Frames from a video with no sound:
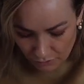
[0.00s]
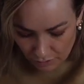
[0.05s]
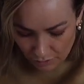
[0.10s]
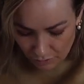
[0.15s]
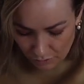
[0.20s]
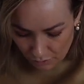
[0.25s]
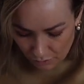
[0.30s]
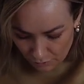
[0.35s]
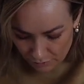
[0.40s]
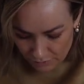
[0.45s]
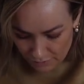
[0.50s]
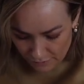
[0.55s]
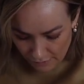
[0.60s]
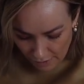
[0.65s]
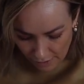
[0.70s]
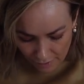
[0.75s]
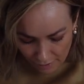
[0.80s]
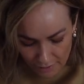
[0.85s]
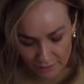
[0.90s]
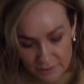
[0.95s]
Go with
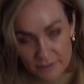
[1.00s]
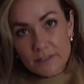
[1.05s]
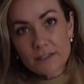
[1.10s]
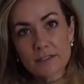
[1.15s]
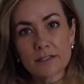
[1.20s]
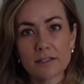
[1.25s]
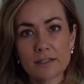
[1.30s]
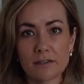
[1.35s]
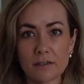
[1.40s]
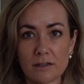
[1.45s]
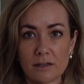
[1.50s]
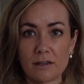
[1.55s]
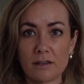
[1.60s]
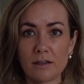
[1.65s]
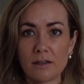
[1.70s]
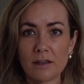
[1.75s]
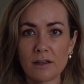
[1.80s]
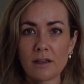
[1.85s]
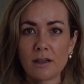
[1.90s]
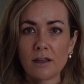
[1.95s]
that.
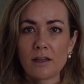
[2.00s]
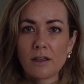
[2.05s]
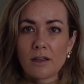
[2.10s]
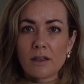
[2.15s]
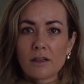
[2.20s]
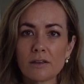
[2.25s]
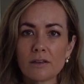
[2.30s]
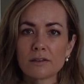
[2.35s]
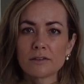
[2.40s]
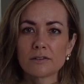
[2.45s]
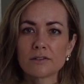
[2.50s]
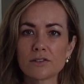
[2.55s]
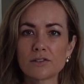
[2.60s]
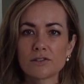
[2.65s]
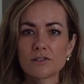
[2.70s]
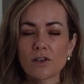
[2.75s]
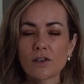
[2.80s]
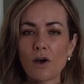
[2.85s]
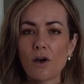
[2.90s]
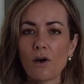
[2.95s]

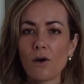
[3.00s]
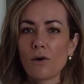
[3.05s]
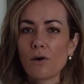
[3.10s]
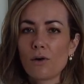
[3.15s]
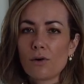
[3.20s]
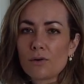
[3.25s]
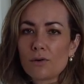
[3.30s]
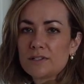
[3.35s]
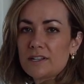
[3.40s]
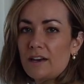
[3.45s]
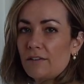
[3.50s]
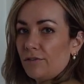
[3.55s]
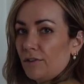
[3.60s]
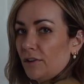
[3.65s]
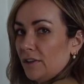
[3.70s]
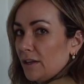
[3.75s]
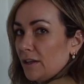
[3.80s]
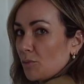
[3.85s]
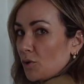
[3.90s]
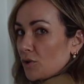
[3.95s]
So
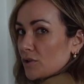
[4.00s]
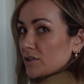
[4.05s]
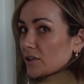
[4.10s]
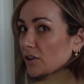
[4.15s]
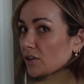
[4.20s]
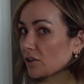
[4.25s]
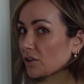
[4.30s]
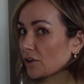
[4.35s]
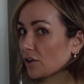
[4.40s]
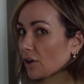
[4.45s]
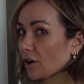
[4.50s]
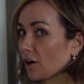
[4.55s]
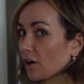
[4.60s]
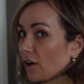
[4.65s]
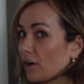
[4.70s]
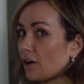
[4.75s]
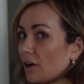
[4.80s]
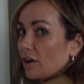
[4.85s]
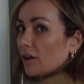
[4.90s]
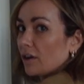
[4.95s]
definitely more
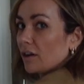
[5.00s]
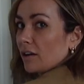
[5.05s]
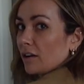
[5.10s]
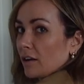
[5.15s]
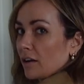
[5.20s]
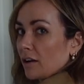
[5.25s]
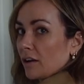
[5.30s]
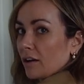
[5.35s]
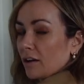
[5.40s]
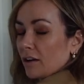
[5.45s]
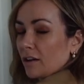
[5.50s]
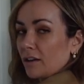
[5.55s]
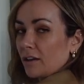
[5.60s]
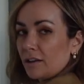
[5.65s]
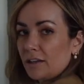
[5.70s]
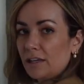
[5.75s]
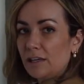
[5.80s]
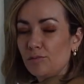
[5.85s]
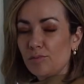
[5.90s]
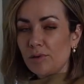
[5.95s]
secure,
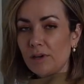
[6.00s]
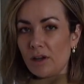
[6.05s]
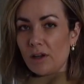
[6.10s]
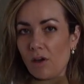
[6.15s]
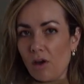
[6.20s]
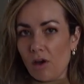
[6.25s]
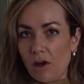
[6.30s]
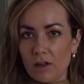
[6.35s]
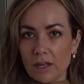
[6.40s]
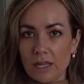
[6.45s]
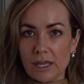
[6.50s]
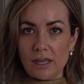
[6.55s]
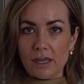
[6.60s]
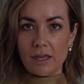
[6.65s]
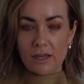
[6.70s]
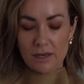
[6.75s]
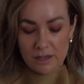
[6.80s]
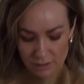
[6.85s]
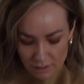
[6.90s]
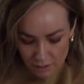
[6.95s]
keeping it all
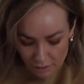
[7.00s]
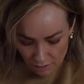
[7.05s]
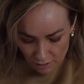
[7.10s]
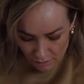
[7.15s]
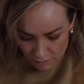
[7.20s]
in.